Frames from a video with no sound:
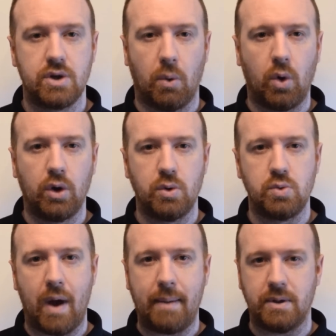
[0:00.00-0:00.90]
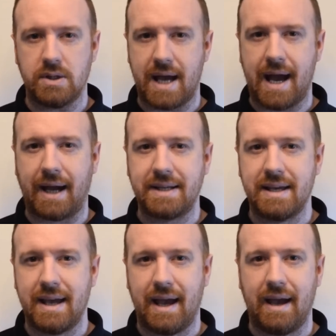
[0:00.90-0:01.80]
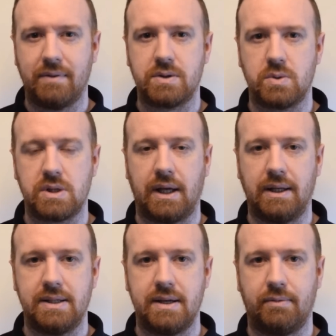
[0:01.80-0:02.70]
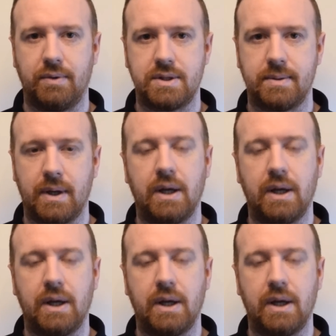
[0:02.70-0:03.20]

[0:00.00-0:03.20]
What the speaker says: So all those weapons act ever so slightly different.